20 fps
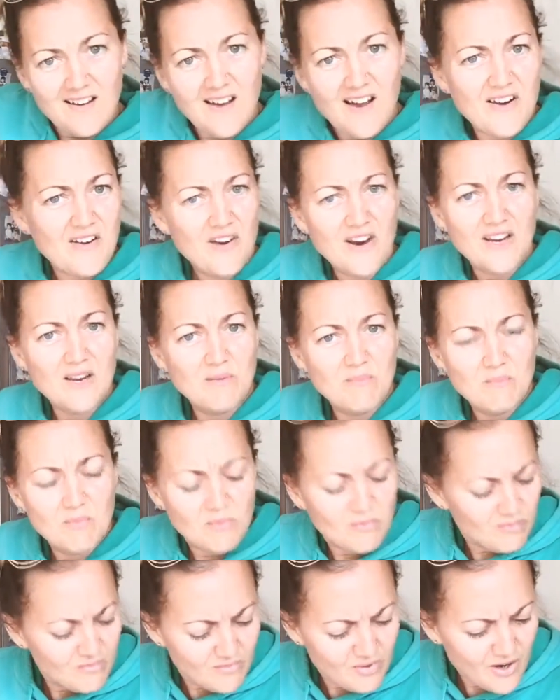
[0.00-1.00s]

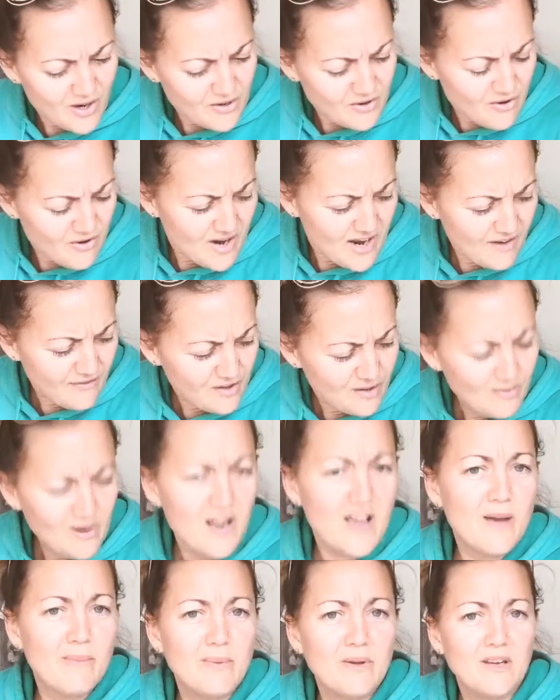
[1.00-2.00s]
I don't have to be
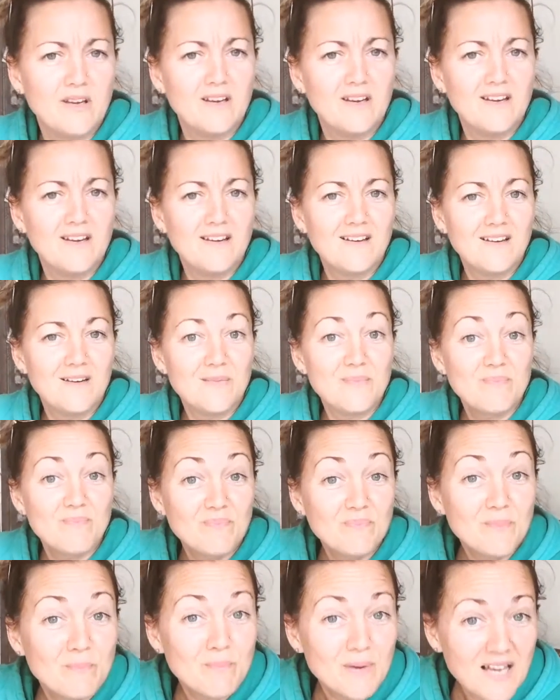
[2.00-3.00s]
happy.
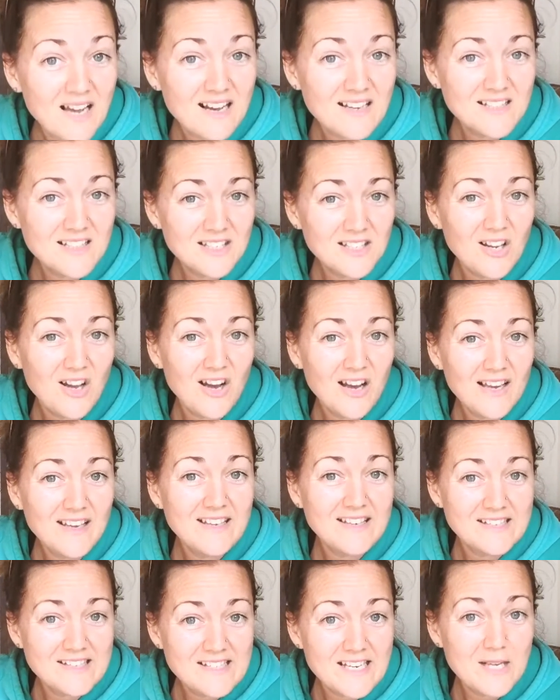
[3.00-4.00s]
But
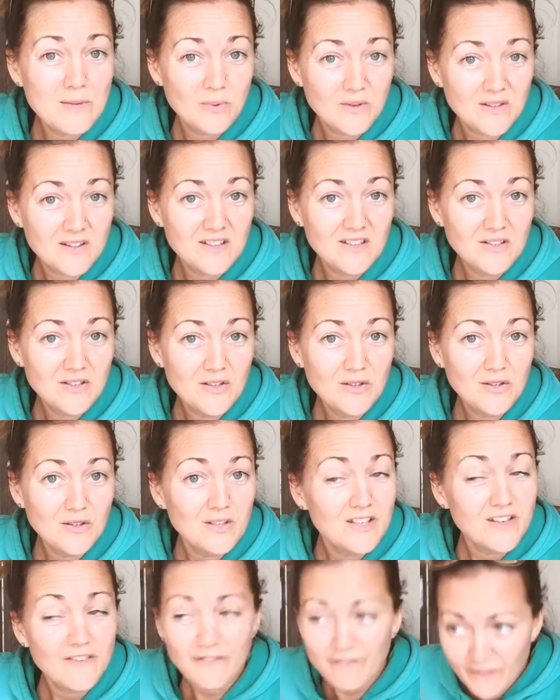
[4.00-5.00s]
underlying and deep within you,
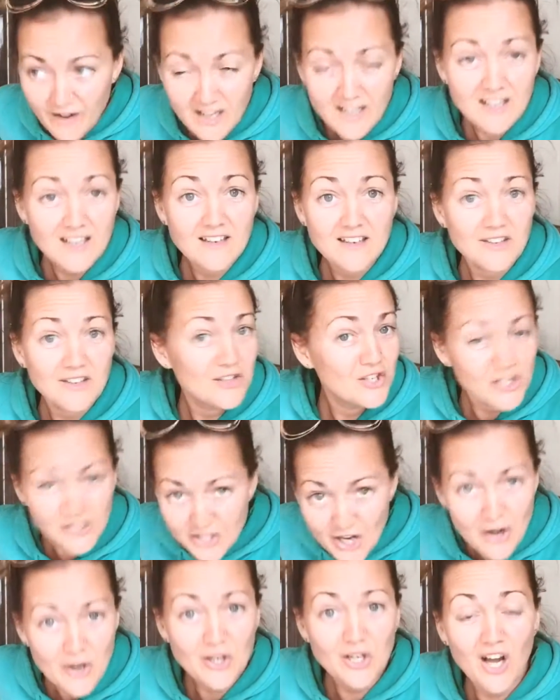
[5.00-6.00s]
you
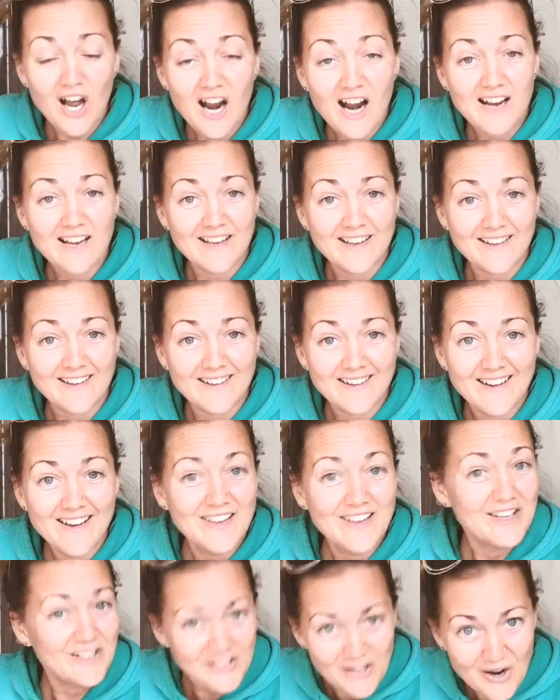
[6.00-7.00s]
don't like it.
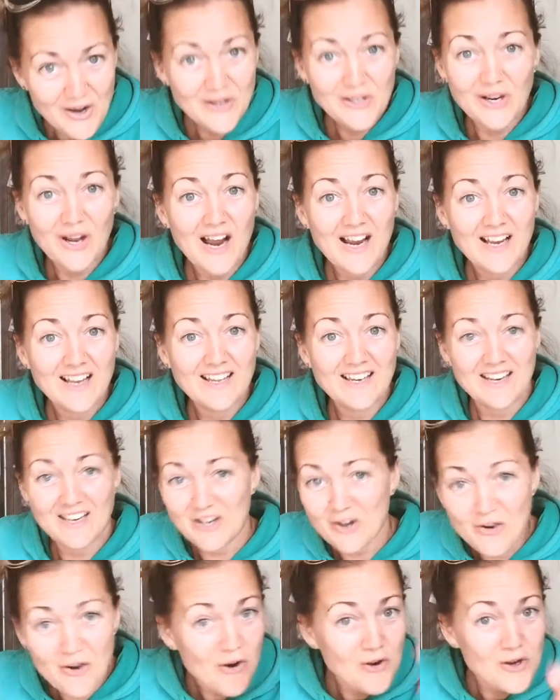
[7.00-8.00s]
You don't like it, and
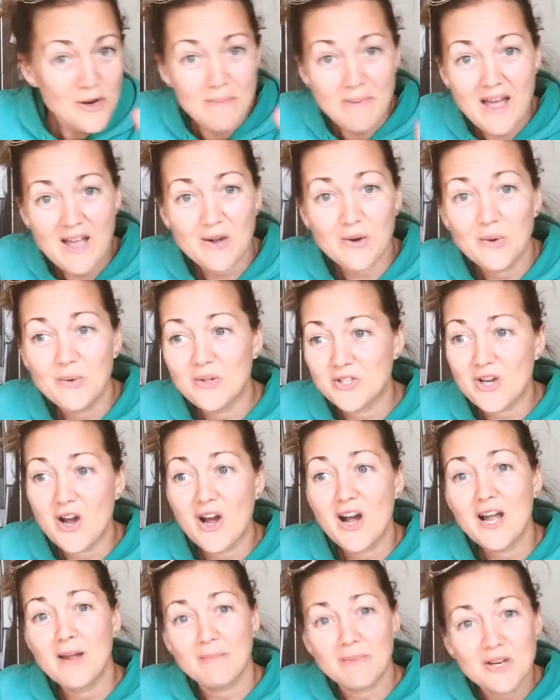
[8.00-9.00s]
you're on your back all the
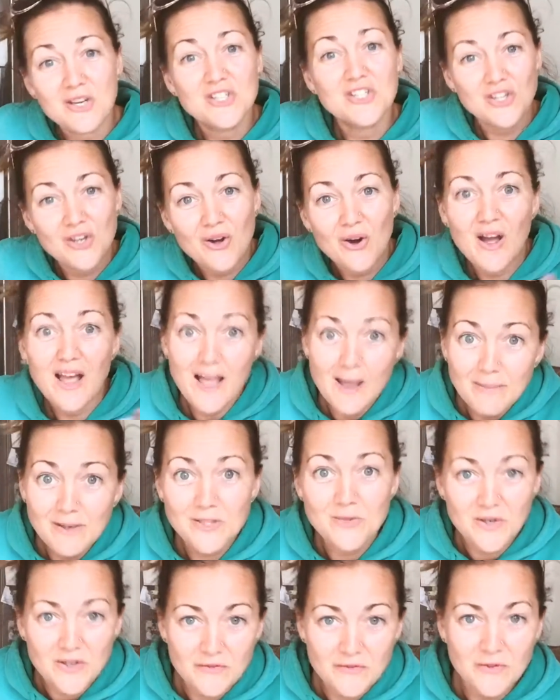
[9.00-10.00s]
time because you're not happy
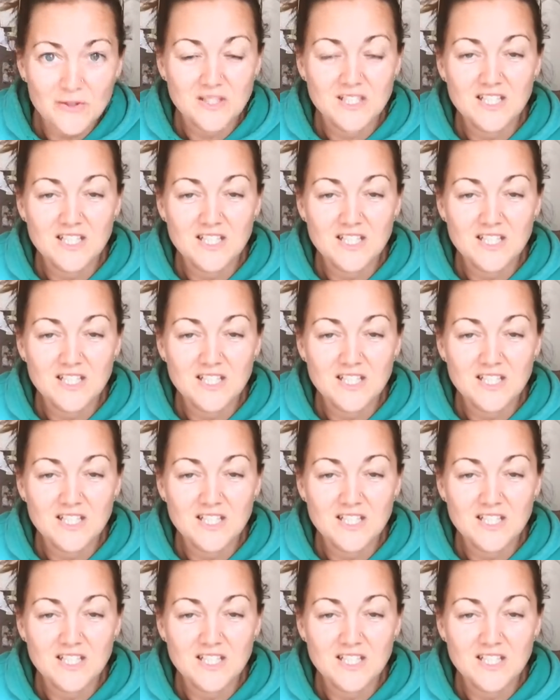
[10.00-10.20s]
24/7.